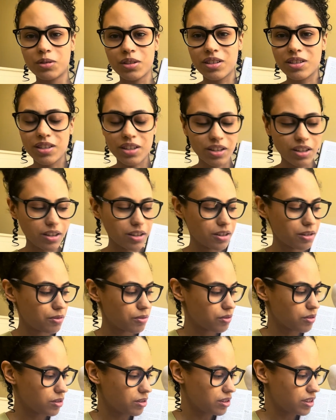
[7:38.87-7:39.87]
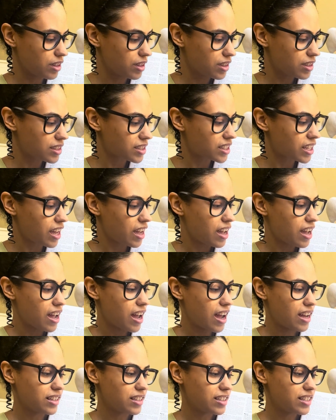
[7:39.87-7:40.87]
to look through this
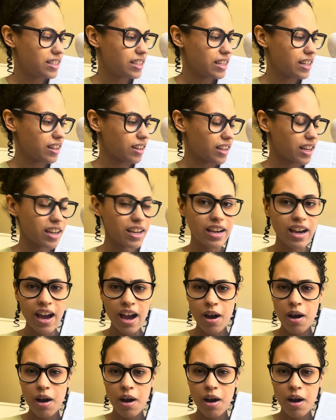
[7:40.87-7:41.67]
and seeing like